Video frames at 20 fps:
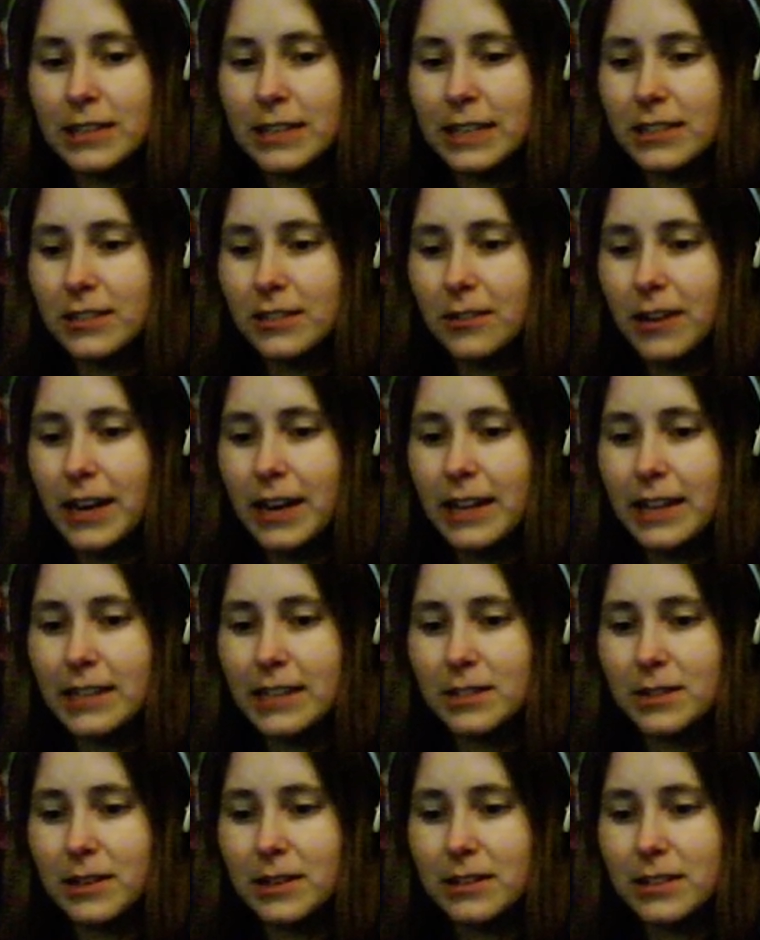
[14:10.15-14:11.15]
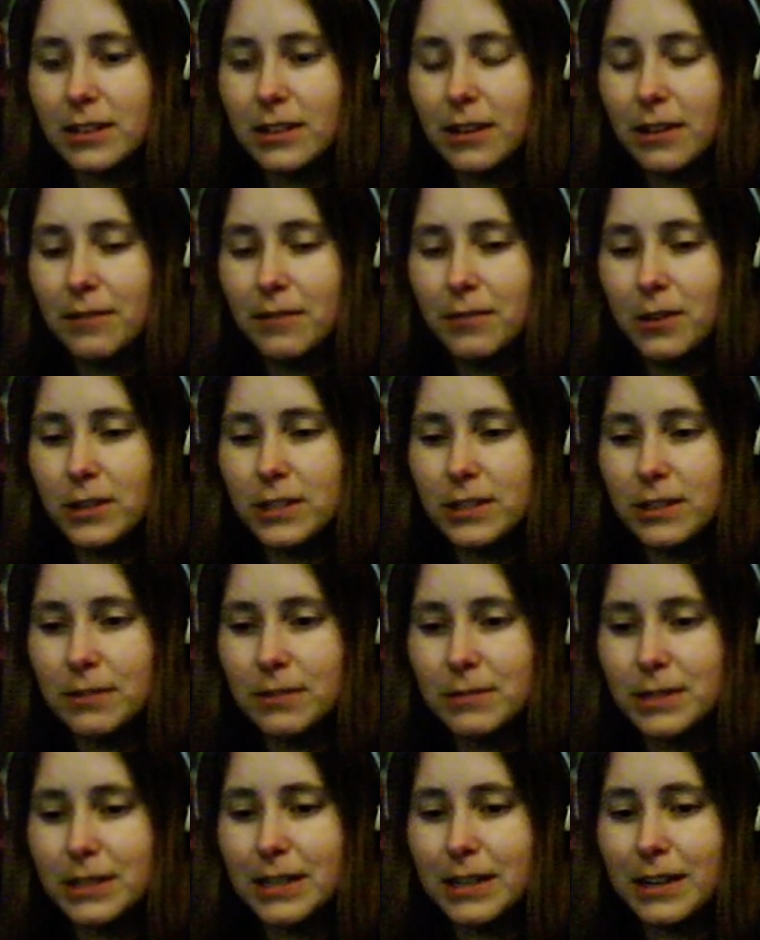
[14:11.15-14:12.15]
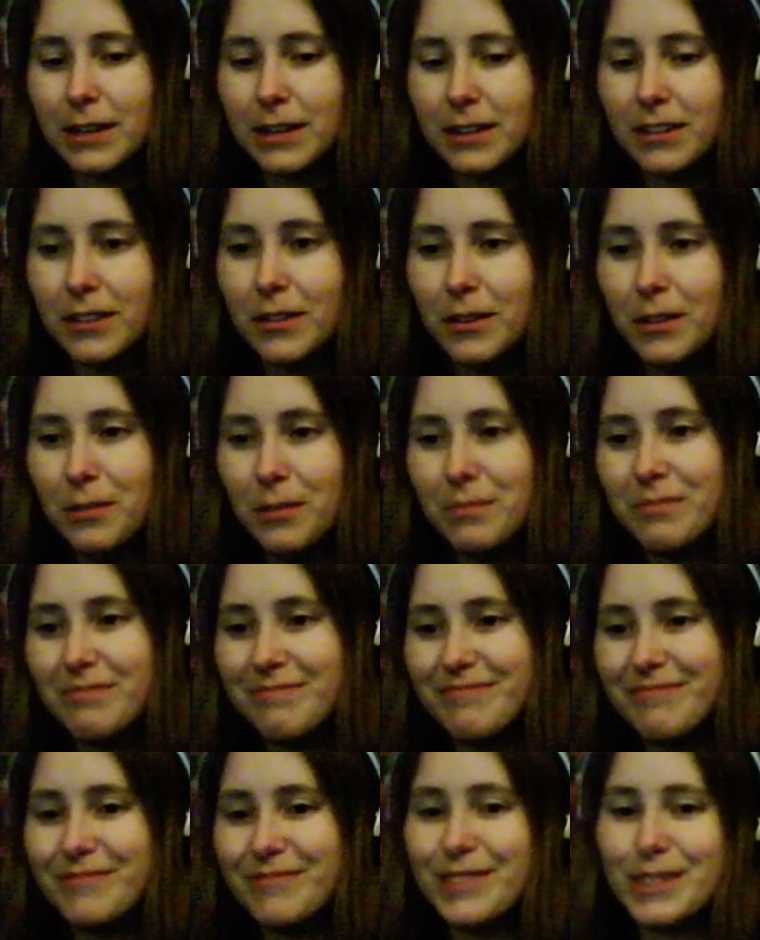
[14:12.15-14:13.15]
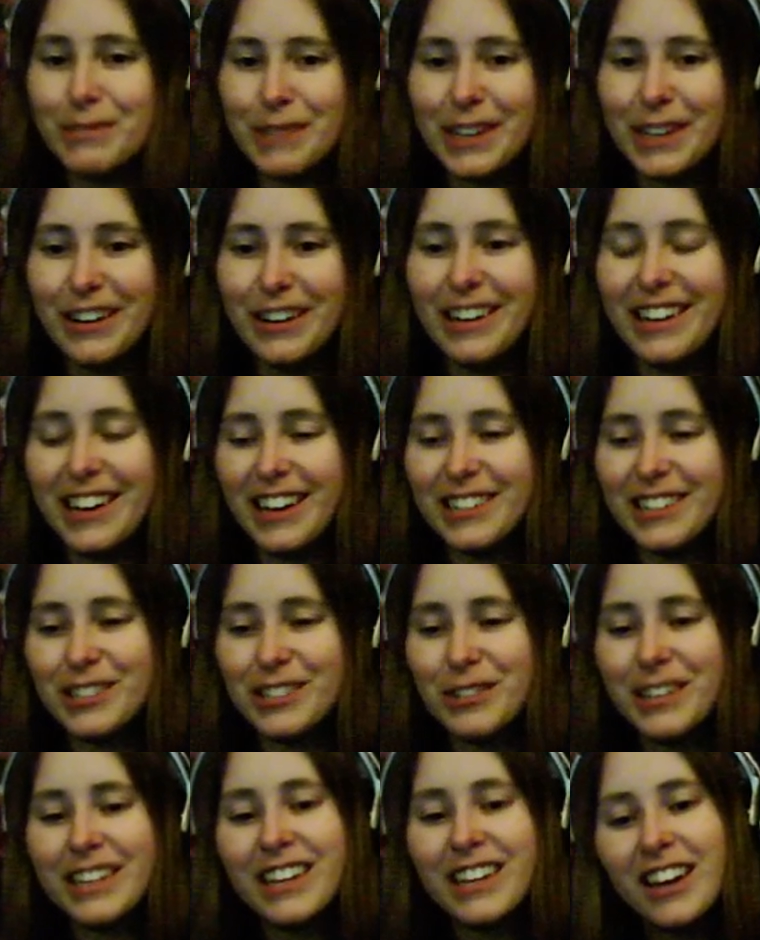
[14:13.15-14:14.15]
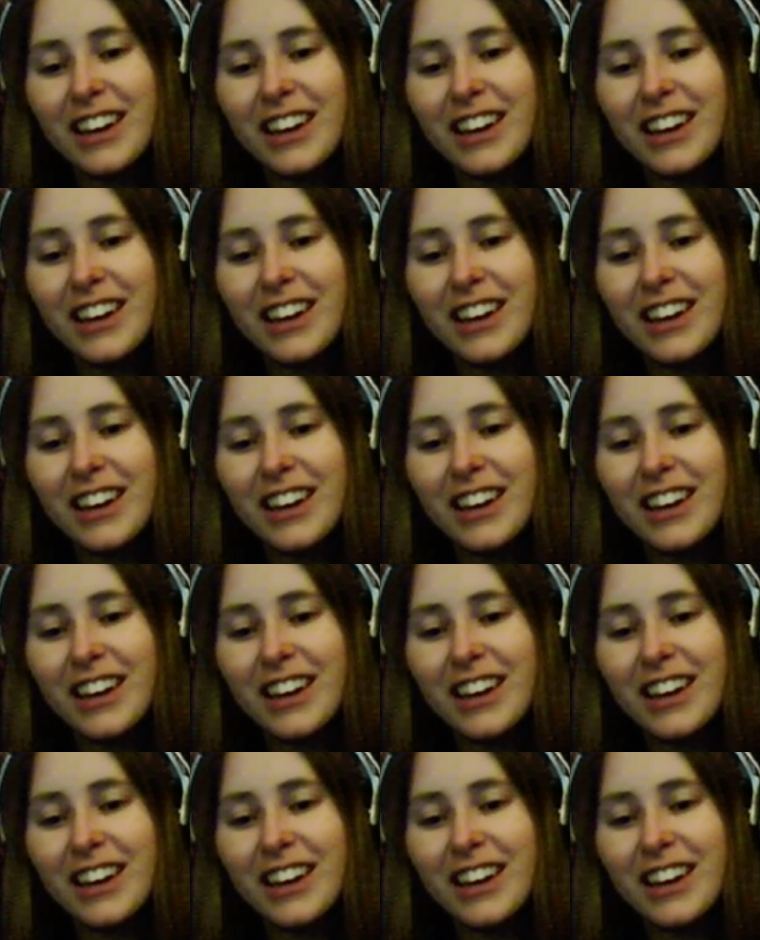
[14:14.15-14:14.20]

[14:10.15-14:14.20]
That's great. That's what I was looking for. So I'm just going to... Oh, somebody already got to it.